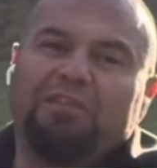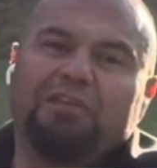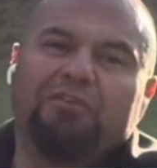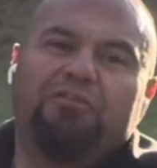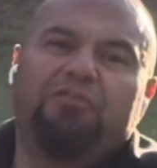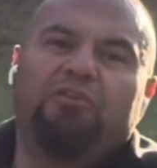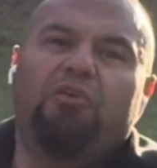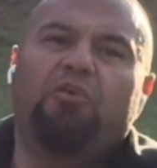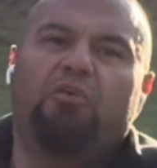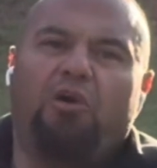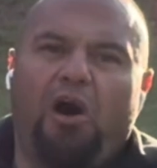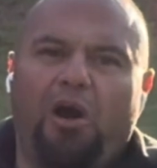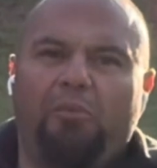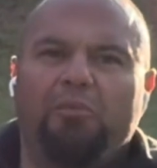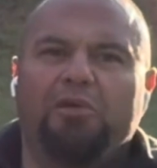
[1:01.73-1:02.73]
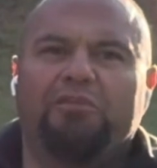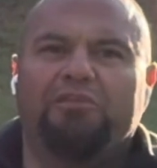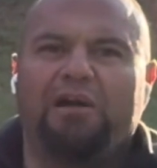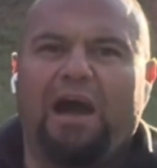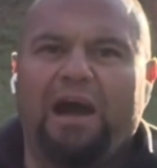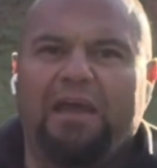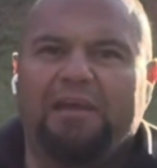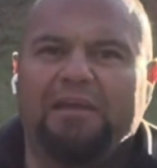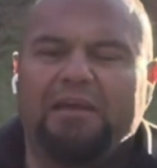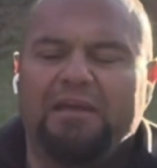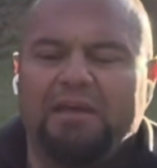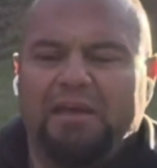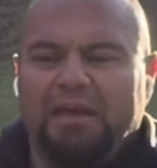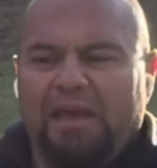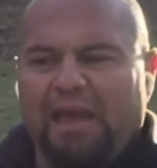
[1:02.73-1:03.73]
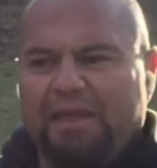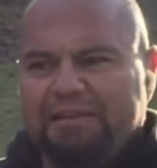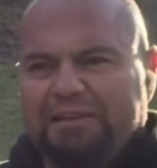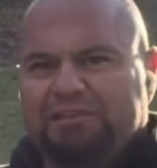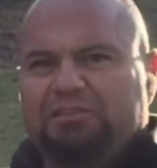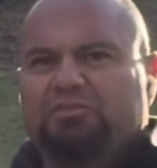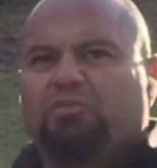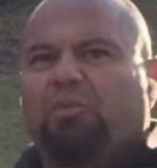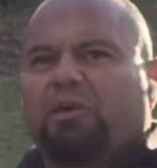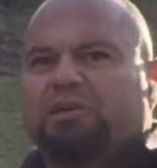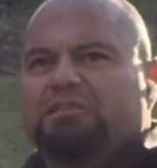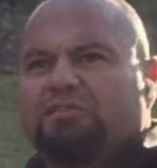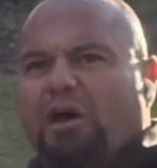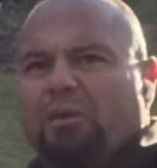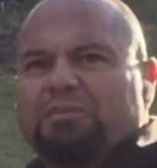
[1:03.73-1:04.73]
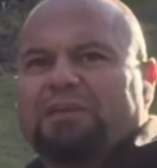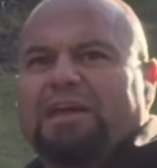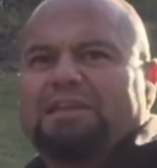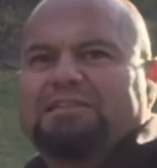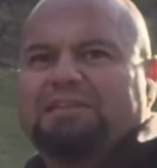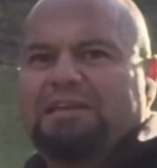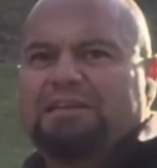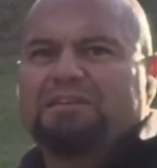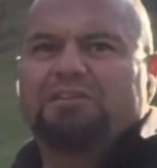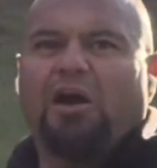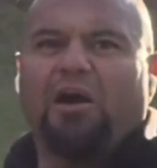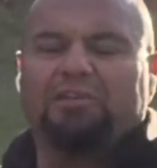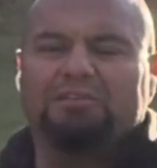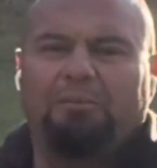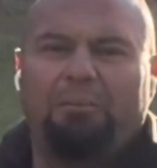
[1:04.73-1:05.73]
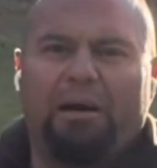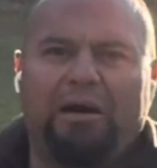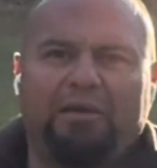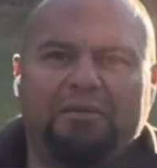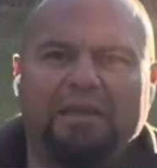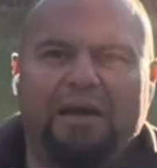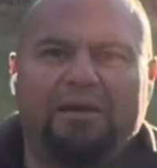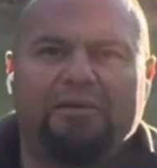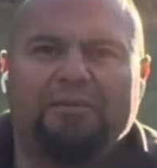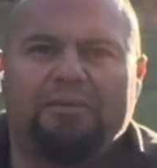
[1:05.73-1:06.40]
the full armor of God. And this is what Psalms 18 talks about now.